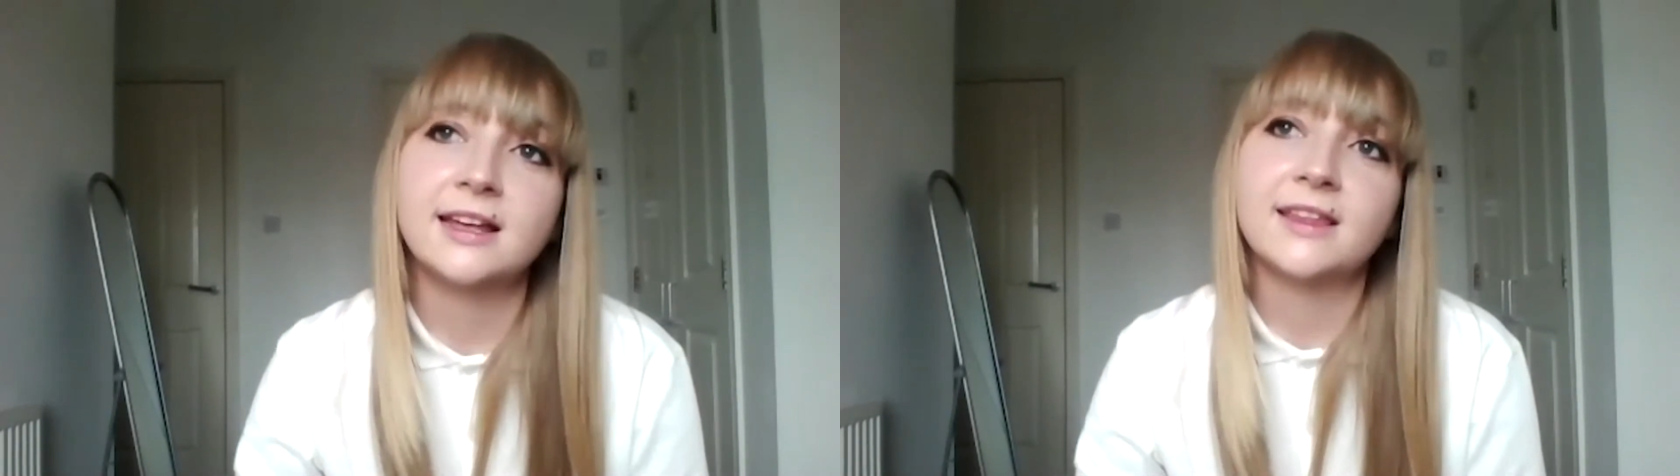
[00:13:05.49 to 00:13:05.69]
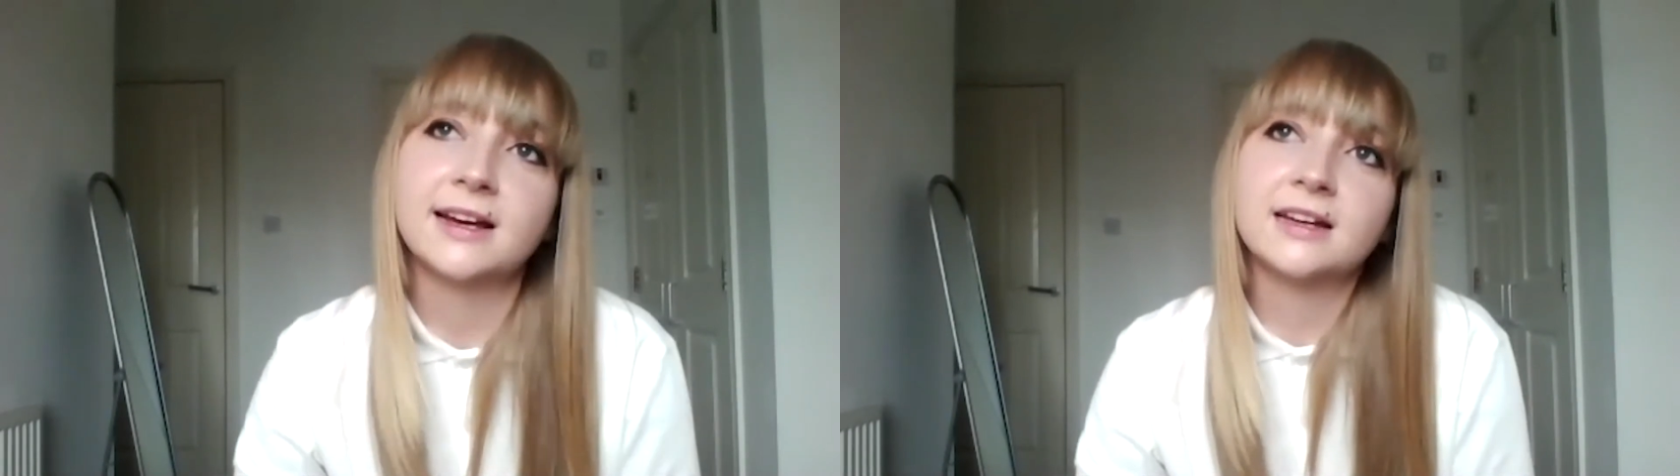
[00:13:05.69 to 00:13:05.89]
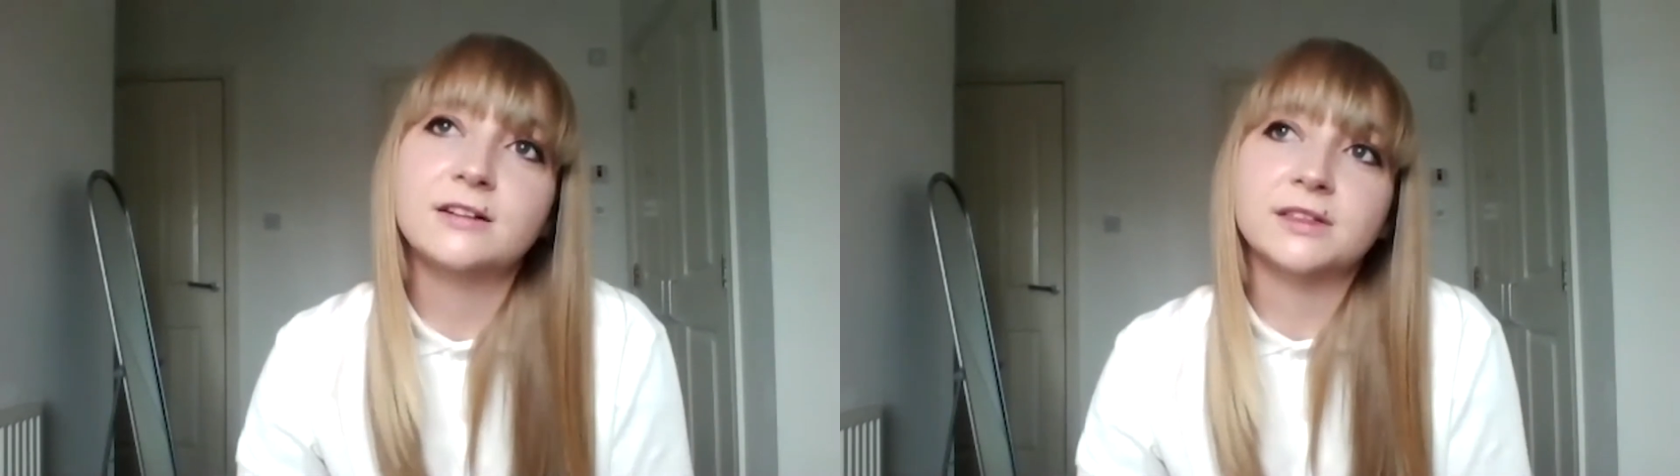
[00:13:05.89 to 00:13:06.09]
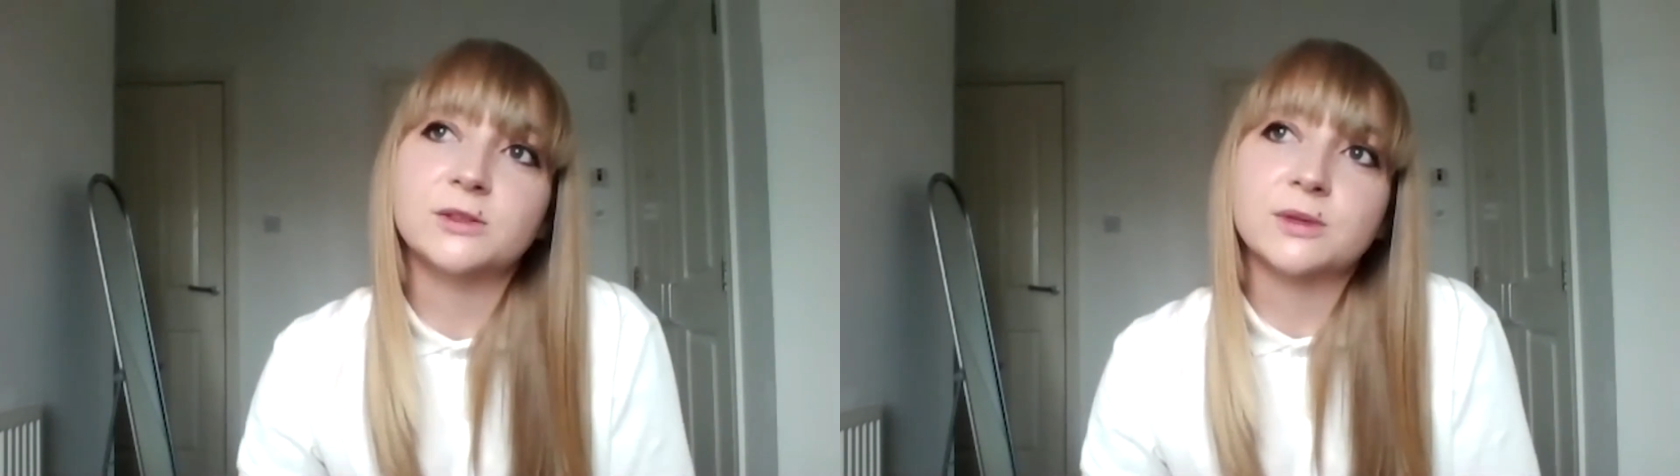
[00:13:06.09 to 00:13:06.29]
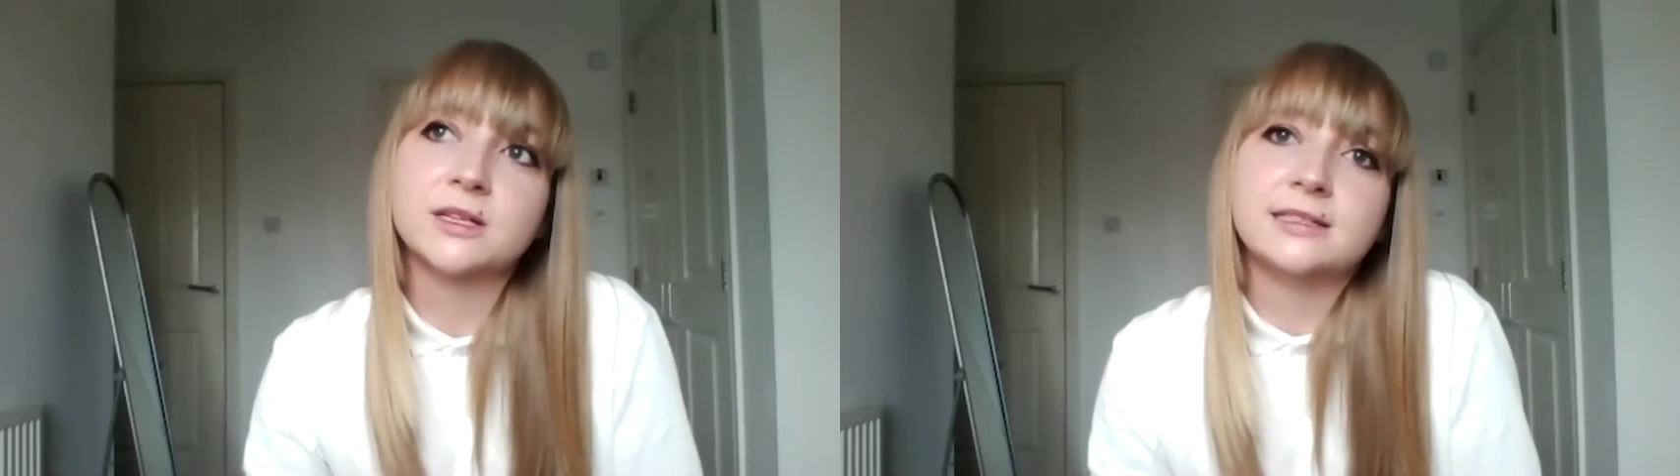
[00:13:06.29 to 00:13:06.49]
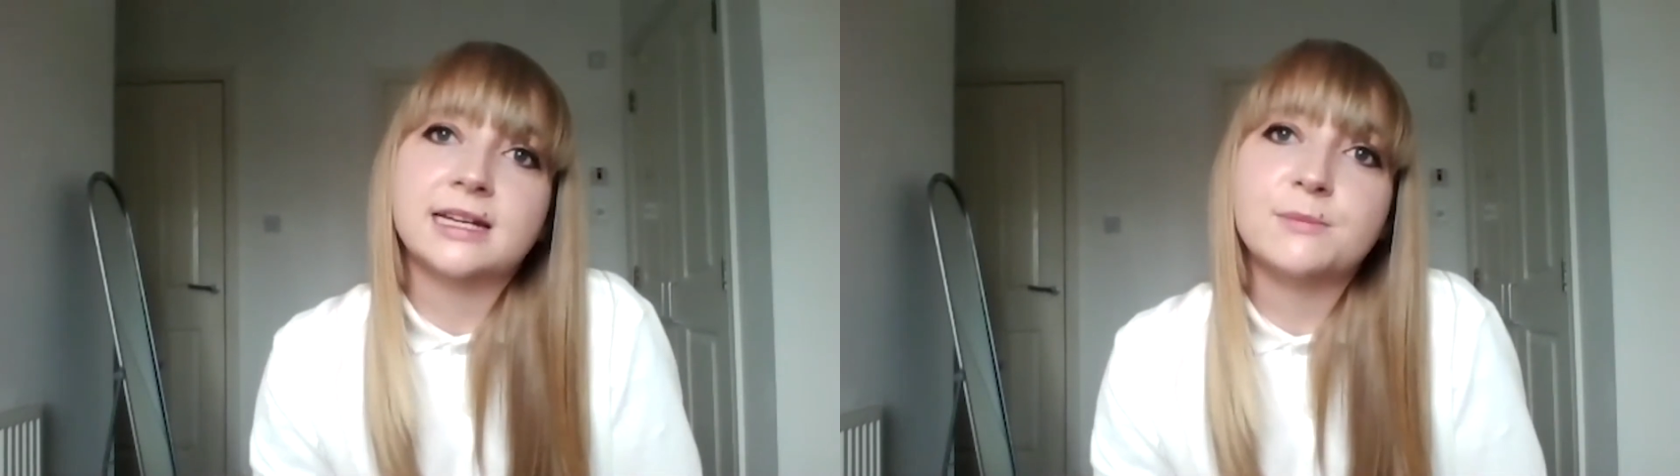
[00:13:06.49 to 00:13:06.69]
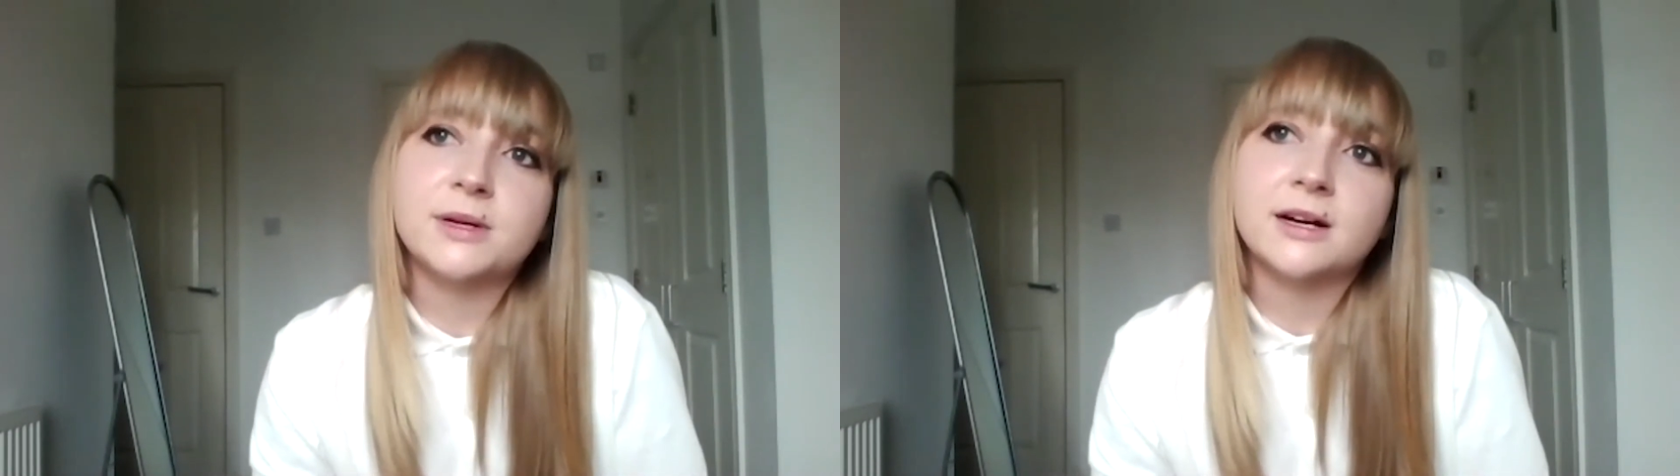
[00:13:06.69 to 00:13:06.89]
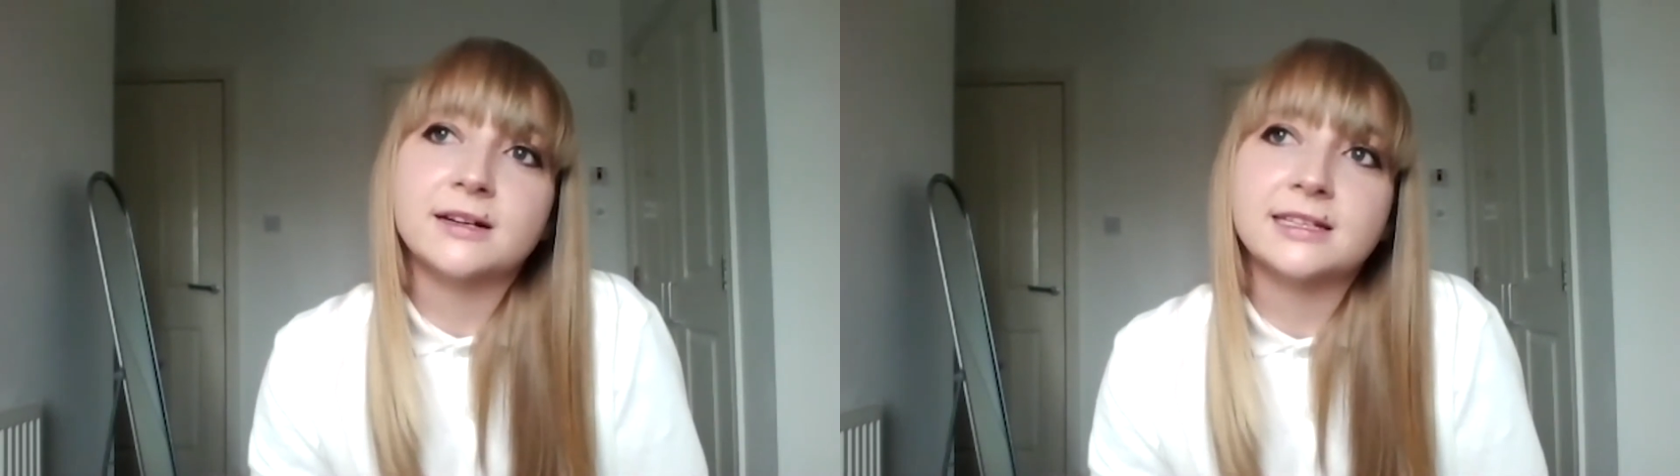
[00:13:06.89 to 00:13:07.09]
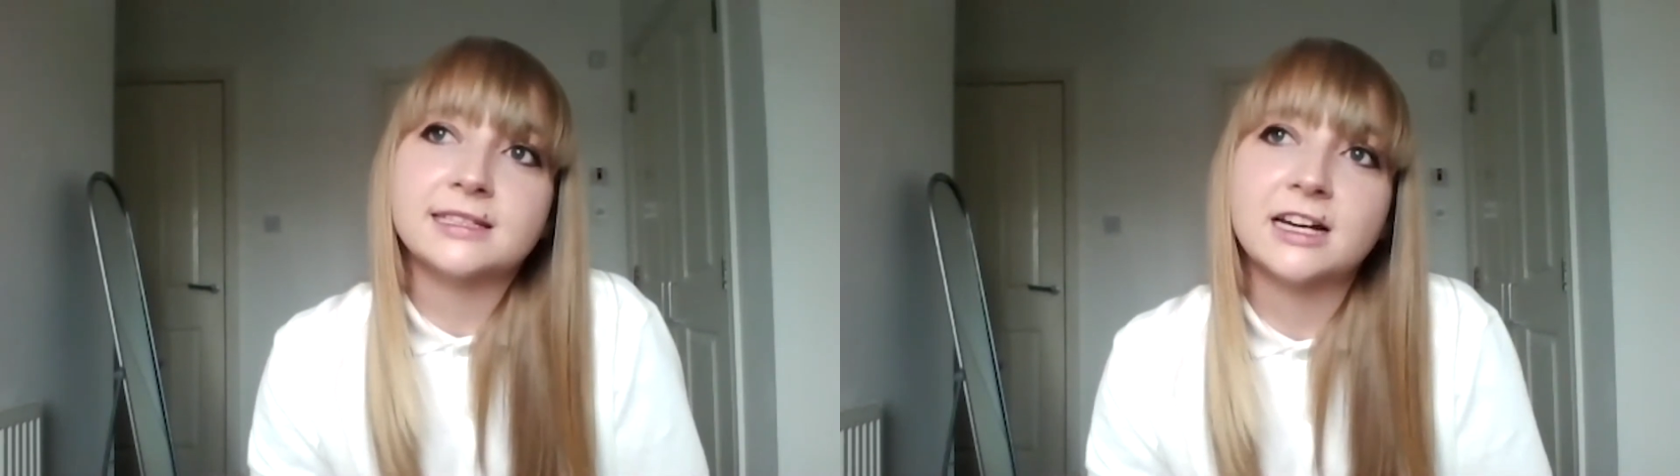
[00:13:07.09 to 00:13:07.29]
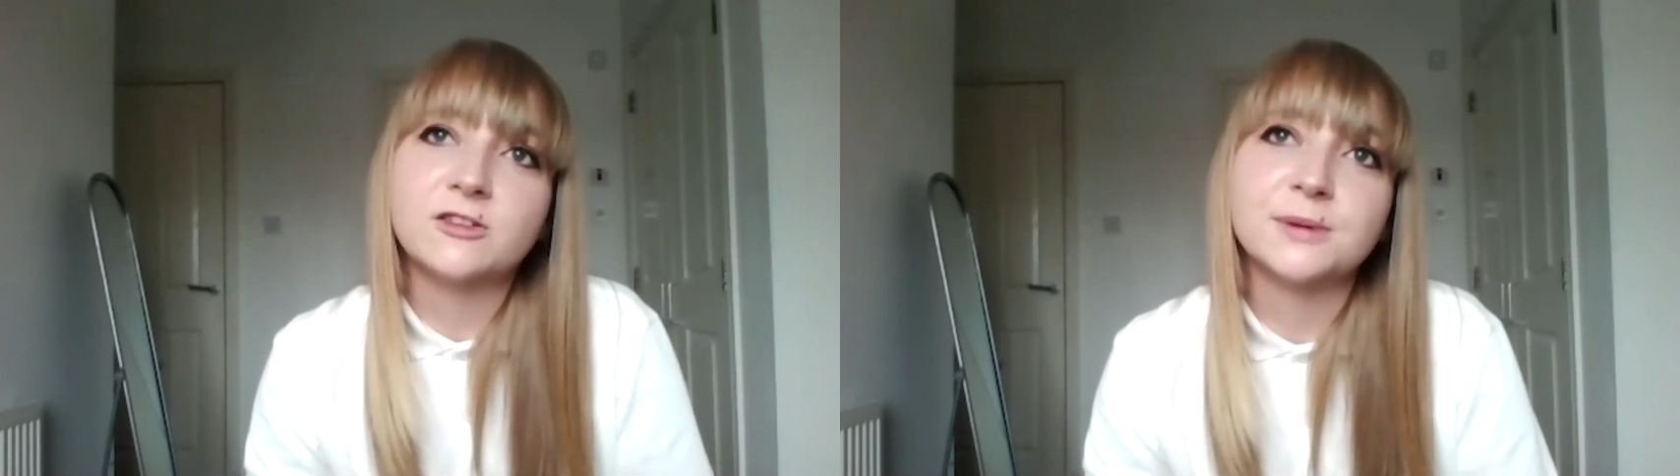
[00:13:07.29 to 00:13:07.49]
And that kind of linked with contemporary art
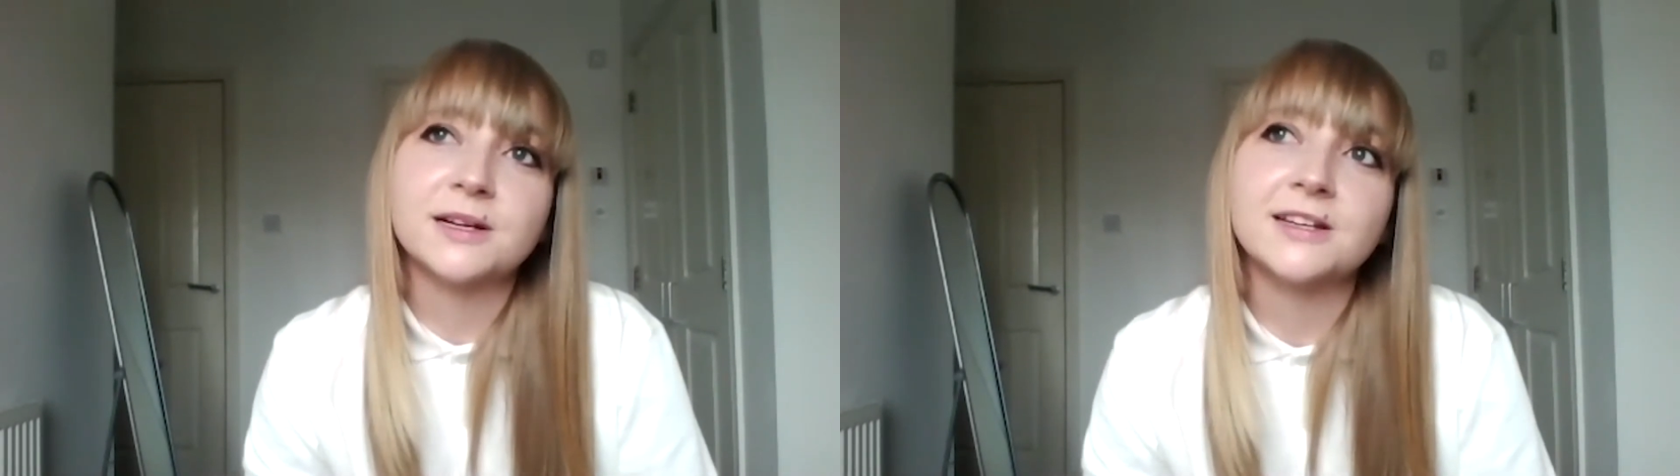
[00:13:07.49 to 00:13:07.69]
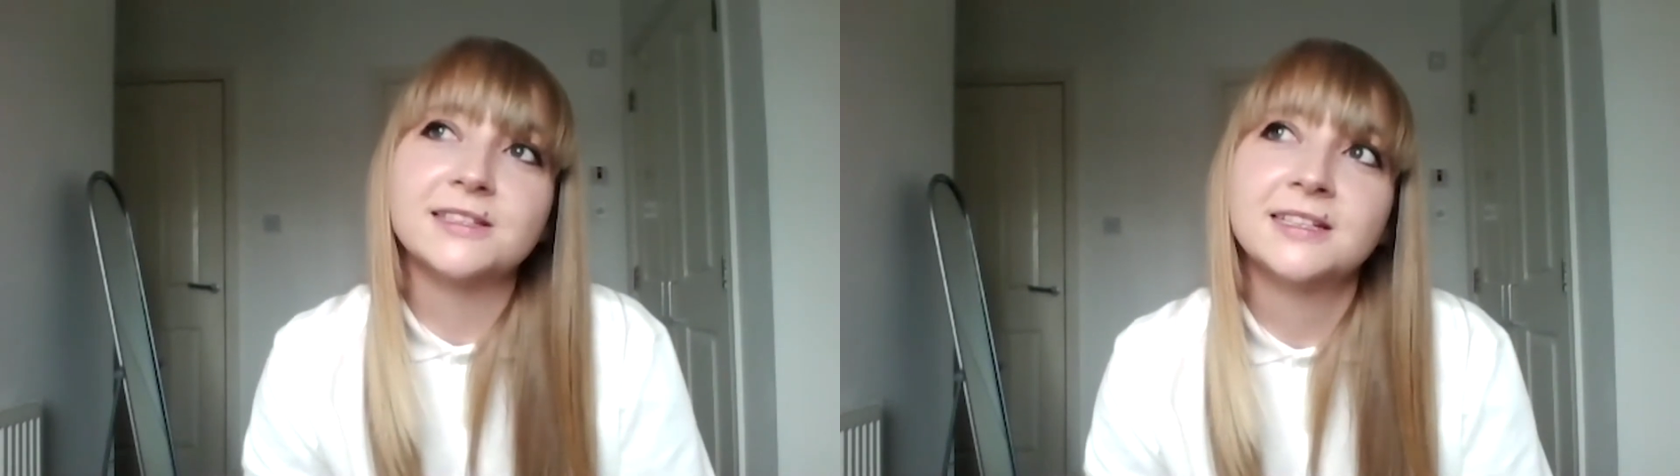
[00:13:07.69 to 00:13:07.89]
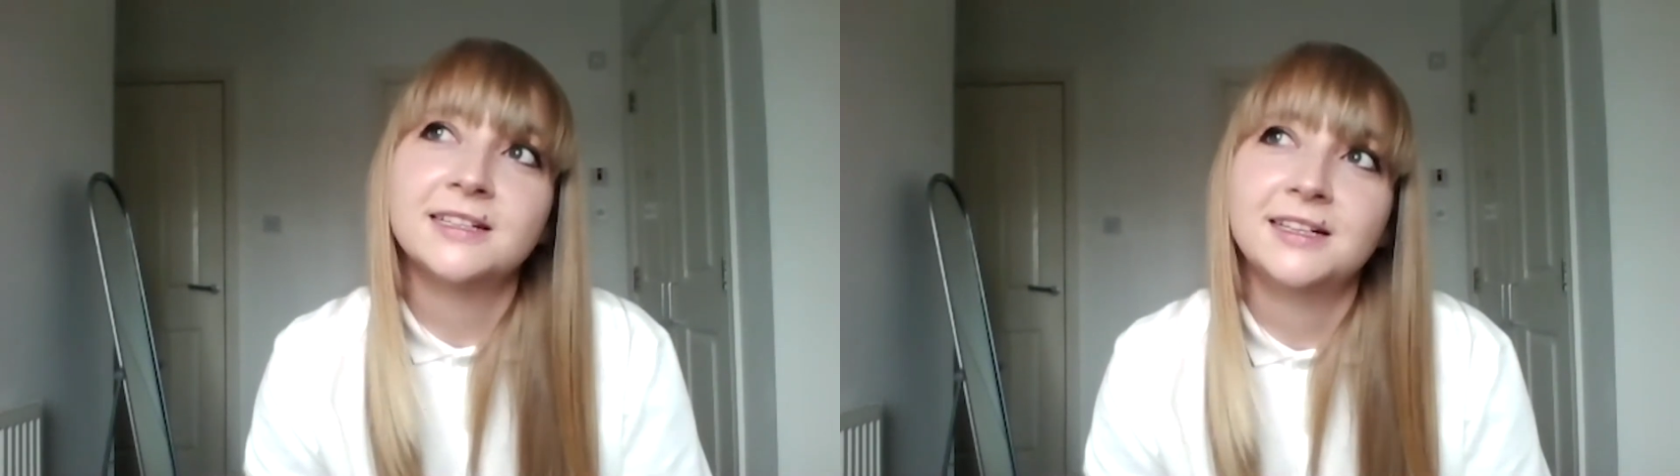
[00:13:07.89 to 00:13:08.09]
itself, because